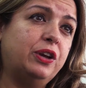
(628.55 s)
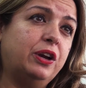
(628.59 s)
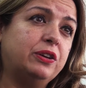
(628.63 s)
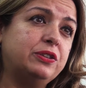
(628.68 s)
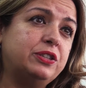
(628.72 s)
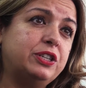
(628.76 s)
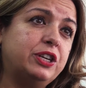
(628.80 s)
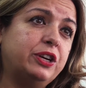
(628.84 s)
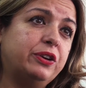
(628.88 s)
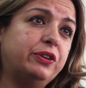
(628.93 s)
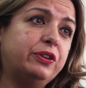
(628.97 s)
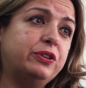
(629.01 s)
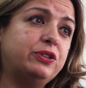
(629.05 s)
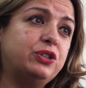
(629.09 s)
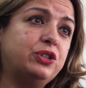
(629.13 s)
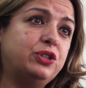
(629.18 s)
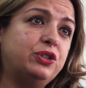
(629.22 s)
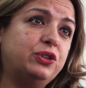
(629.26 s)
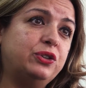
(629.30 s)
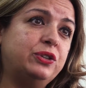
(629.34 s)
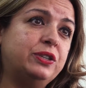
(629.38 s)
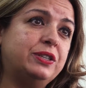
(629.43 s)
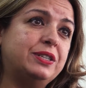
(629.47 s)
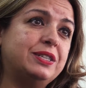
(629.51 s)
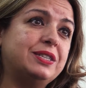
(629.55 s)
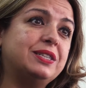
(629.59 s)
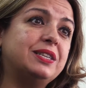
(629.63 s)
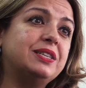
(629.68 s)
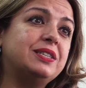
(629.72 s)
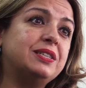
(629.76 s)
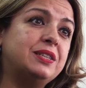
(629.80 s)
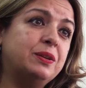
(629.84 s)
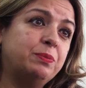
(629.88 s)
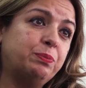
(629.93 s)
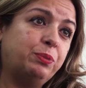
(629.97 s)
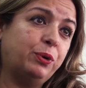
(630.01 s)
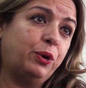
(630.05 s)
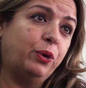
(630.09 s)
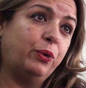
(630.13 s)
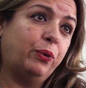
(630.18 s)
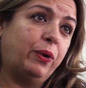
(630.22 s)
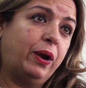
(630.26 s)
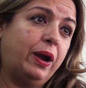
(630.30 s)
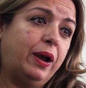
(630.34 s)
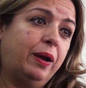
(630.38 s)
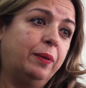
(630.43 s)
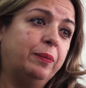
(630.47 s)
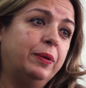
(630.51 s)
Ontario Student Assistant
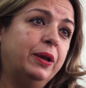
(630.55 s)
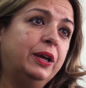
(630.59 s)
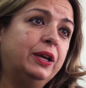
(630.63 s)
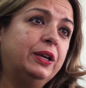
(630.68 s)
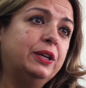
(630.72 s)
Program.